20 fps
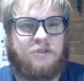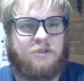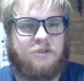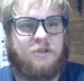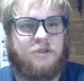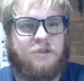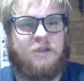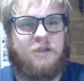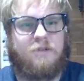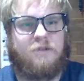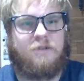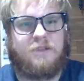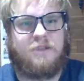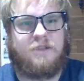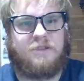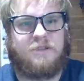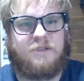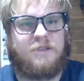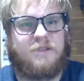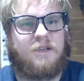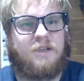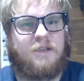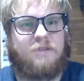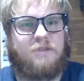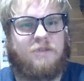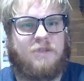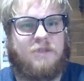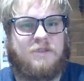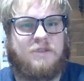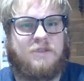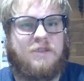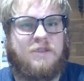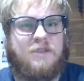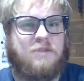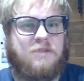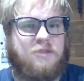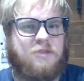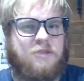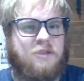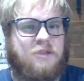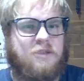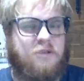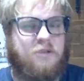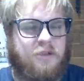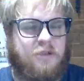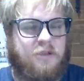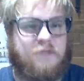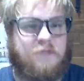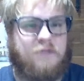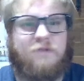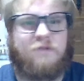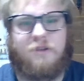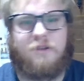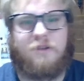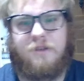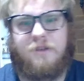otherwise it's not going to make sense when you go looking for it.